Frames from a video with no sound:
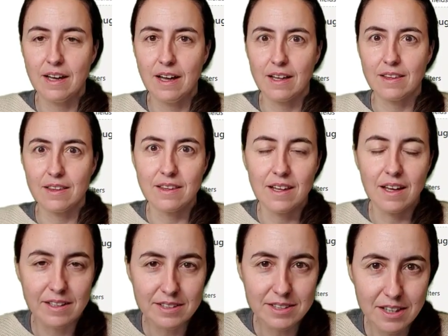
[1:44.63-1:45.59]
And that
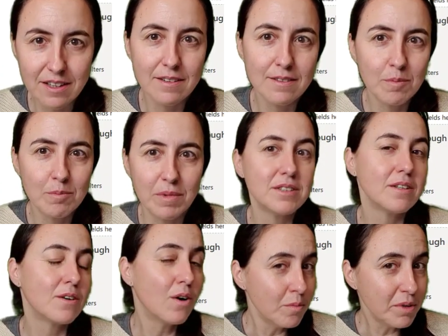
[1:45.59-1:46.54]
is the thing that makes it
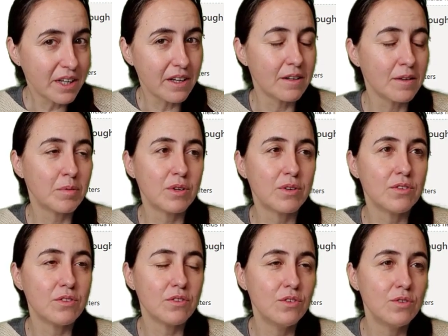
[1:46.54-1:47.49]
complicated because
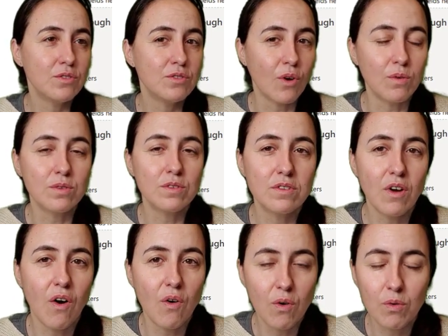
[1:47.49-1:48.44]
you don't
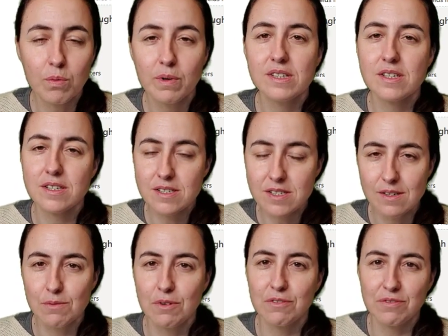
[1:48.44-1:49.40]
always see
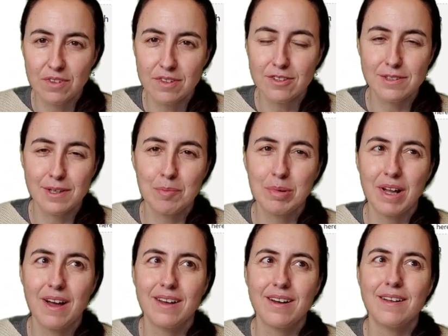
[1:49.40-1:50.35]
what filters are
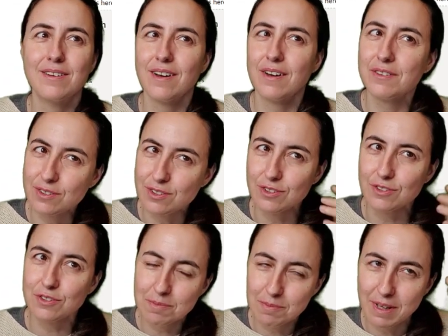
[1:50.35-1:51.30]
applied and you have to
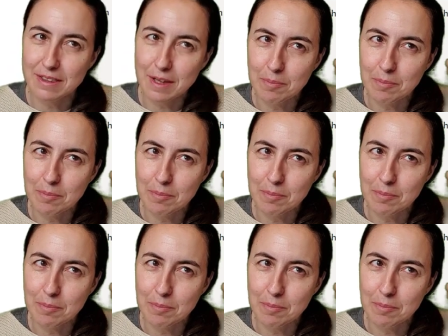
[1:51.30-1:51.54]
just make that